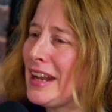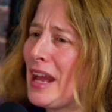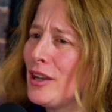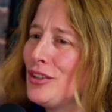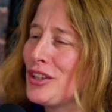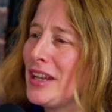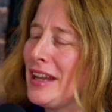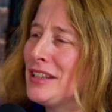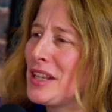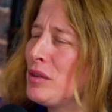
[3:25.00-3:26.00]
And
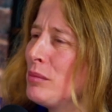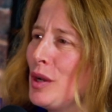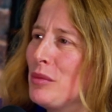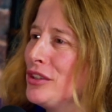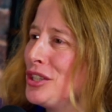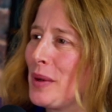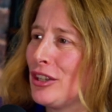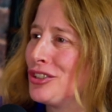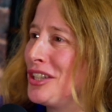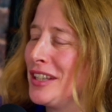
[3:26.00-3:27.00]
is there a moment that you
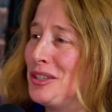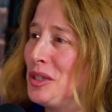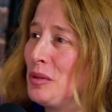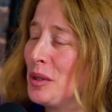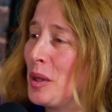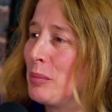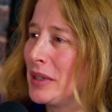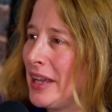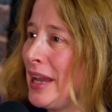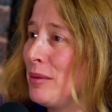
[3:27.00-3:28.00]
actually think you
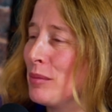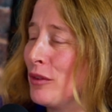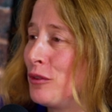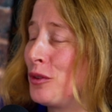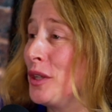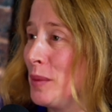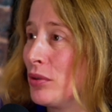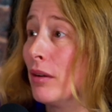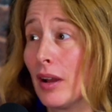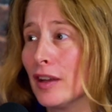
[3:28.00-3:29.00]
became fully
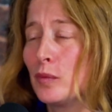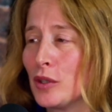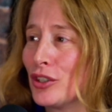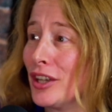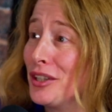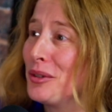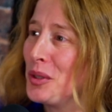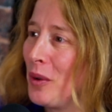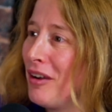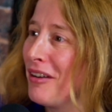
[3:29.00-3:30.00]
pro-life? Because I know
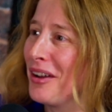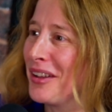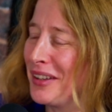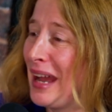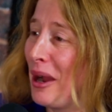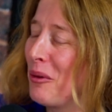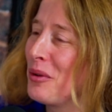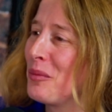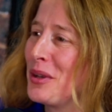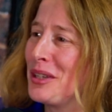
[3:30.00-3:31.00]
you are now.
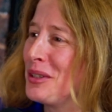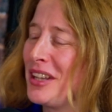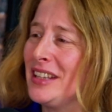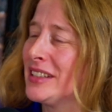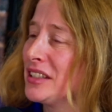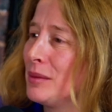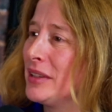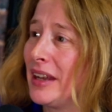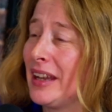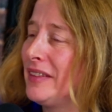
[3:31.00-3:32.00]
Is that something
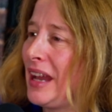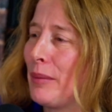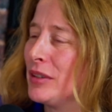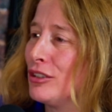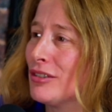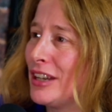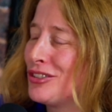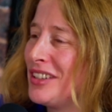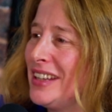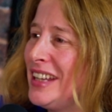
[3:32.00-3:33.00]
that happened
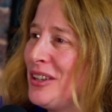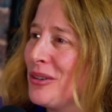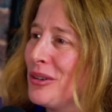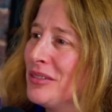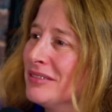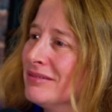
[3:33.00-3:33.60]
gradually, or?